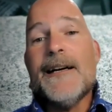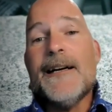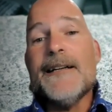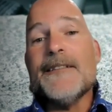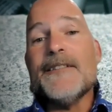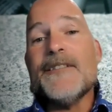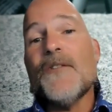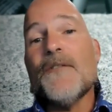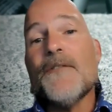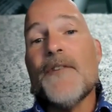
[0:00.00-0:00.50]

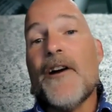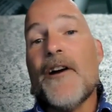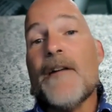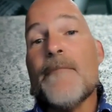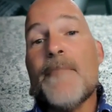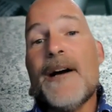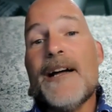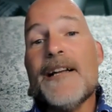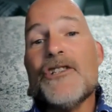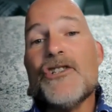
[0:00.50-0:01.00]
still
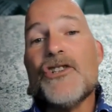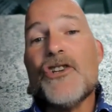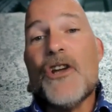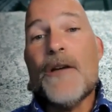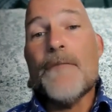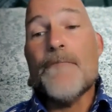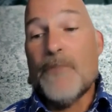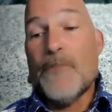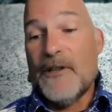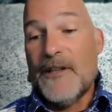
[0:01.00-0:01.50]
very
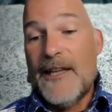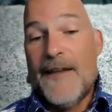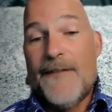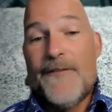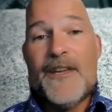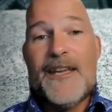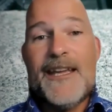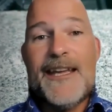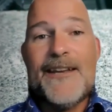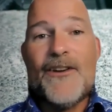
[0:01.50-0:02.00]
much
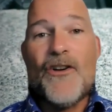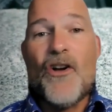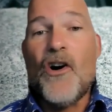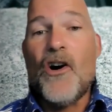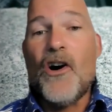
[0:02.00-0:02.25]
believing in